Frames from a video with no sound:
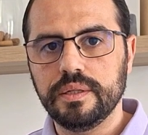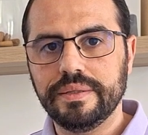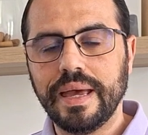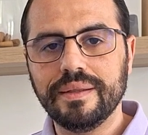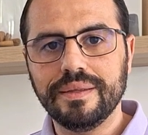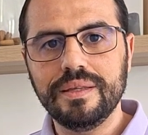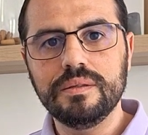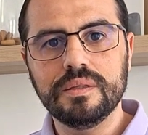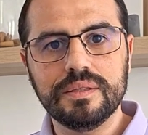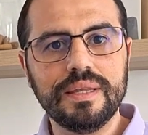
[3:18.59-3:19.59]
that
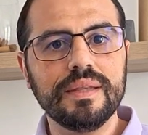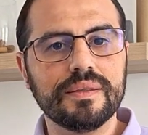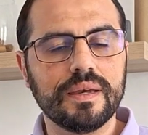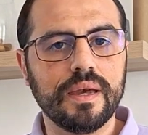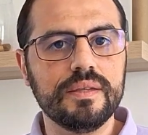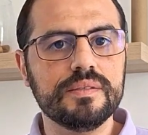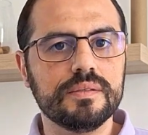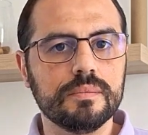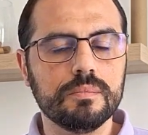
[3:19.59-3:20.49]
in that case,